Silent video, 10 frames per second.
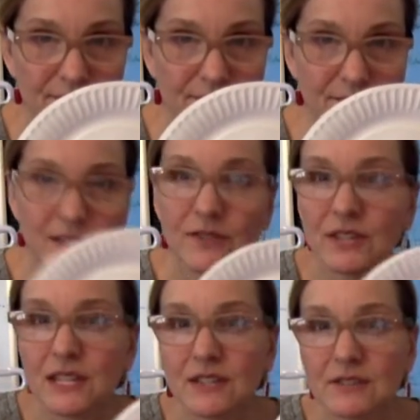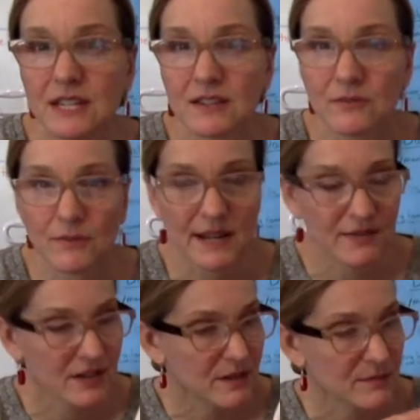What do you think you need in the
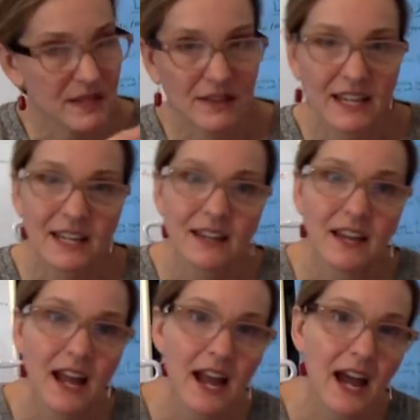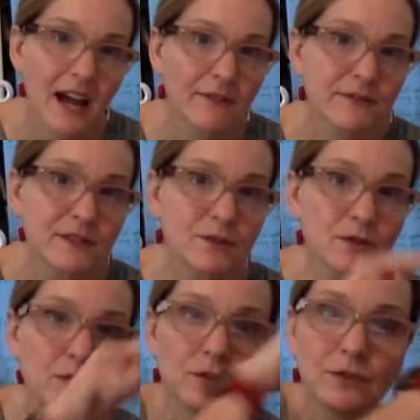rain that could be like a half
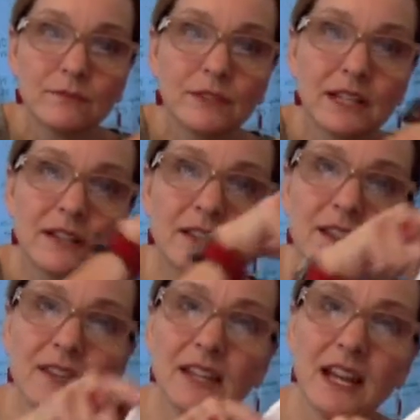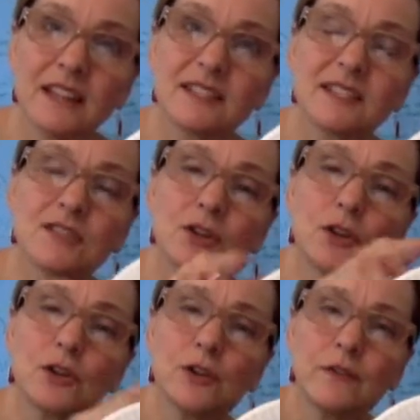circle, and it has this
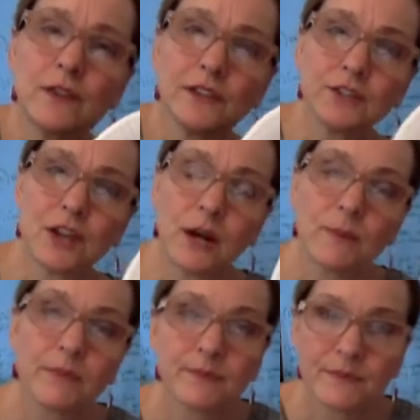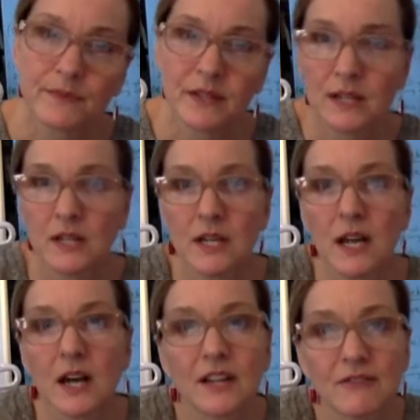curve on the top?
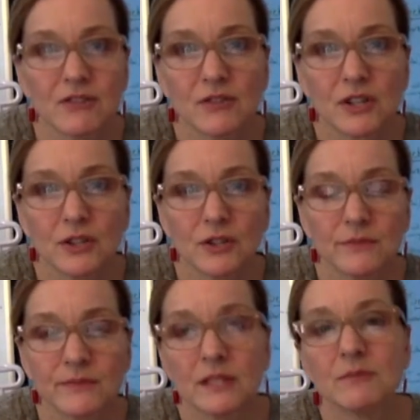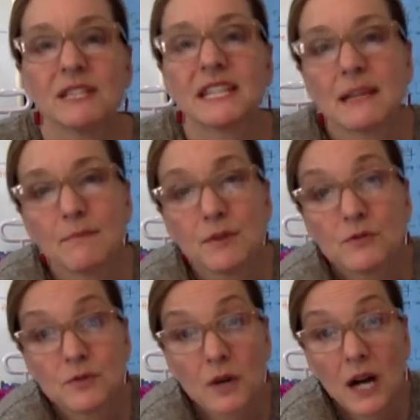I'll give you a clue. It would keep you
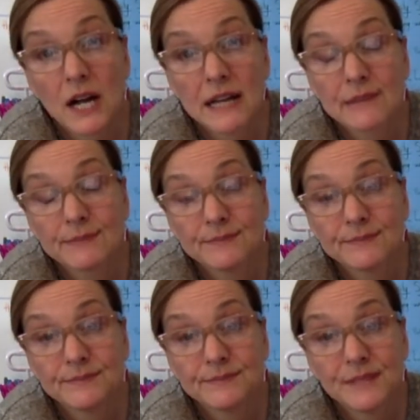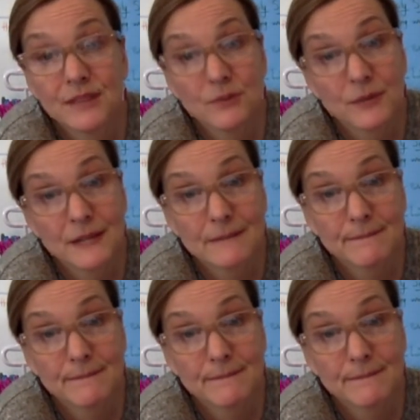dry in the rain.